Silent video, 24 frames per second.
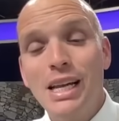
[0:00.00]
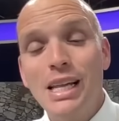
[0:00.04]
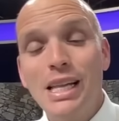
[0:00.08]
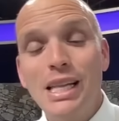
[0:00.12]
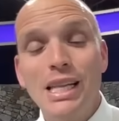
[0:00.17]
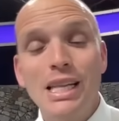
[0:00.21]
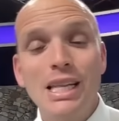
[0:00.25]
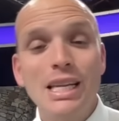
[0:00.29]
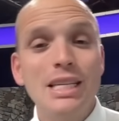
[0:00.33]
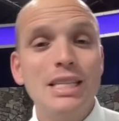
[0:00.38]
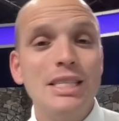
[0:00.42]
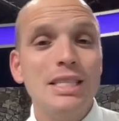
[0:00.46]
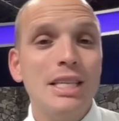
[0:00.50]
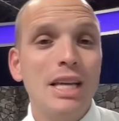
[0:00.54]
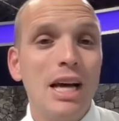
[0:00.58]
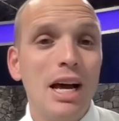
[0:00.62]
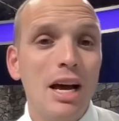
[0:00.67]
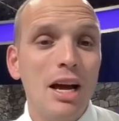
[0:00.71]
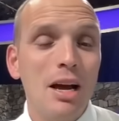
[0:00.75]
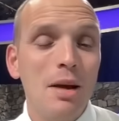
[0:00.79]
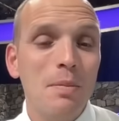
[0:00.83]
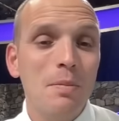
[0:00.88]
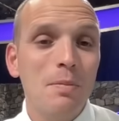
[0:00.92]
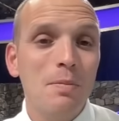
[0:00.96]
this
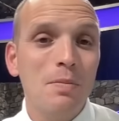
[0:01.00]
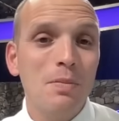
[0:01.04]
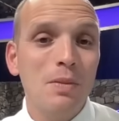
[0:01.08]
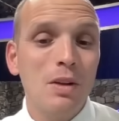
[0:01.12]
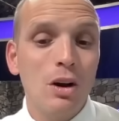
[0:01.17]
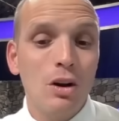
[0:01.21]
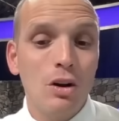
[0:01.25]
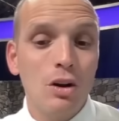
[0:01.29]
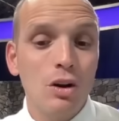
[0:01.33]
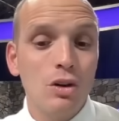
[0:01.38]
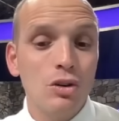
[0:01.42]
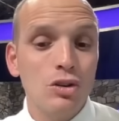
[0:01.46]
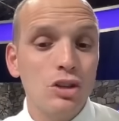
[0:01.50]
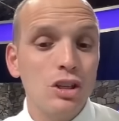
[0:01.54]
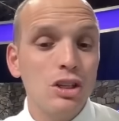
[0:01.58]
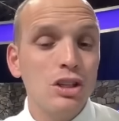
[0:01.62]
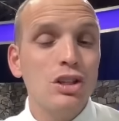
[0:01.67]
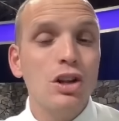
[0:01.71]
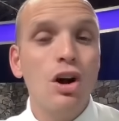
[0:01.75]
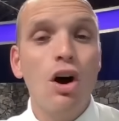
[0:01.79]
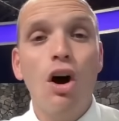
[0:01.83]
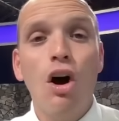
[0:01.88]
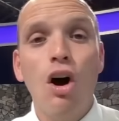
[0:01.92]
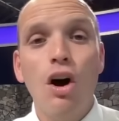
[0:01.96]
time, or since
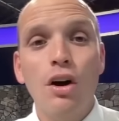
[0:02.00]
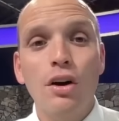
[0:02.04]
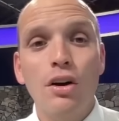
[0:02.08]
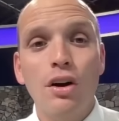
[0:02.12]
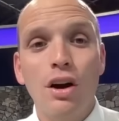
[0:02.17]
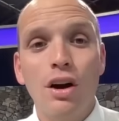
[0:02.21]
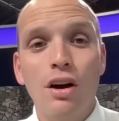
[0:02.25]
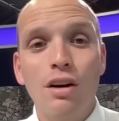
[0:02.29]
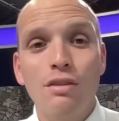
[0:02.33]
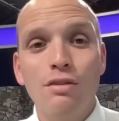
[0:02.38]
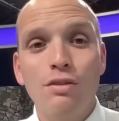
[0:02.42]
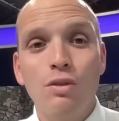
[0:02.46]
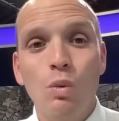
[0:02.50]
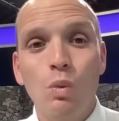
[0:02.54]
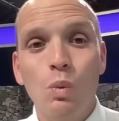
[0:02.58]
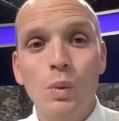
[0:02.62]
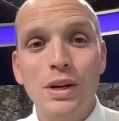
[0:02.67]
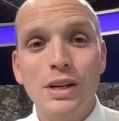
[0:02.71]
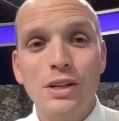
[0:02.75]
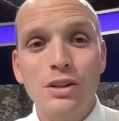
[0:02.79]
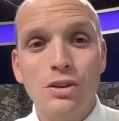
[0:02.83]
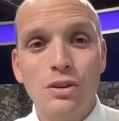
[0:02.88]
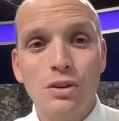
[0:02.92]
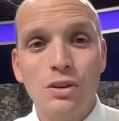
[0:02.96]
the heart of
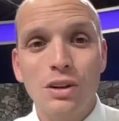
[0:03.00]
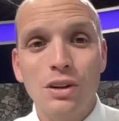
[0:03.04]
winter